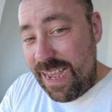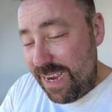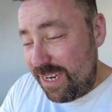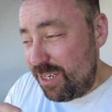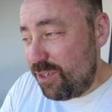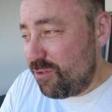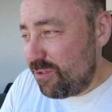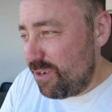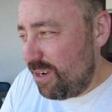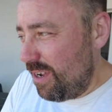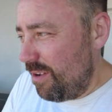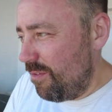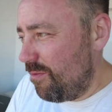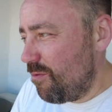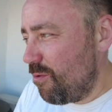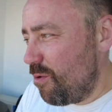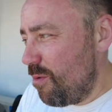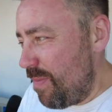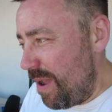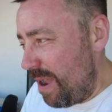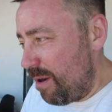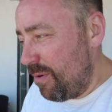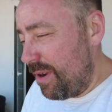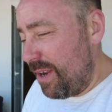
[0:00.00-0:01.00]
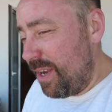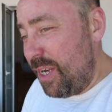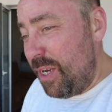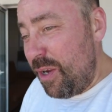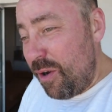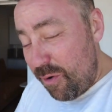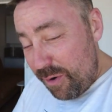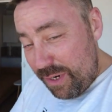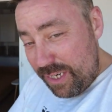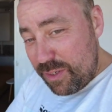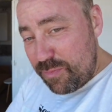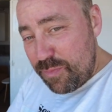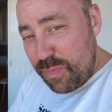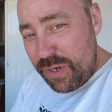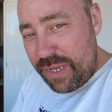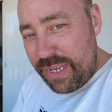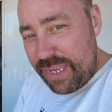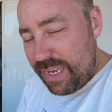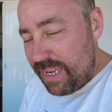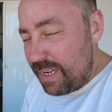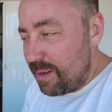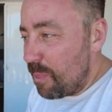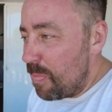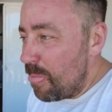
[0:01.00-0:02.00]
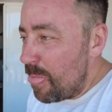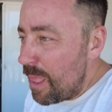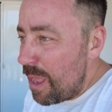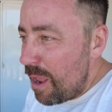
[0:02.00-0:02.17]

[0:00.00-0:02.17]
extra for a balcony on his booking.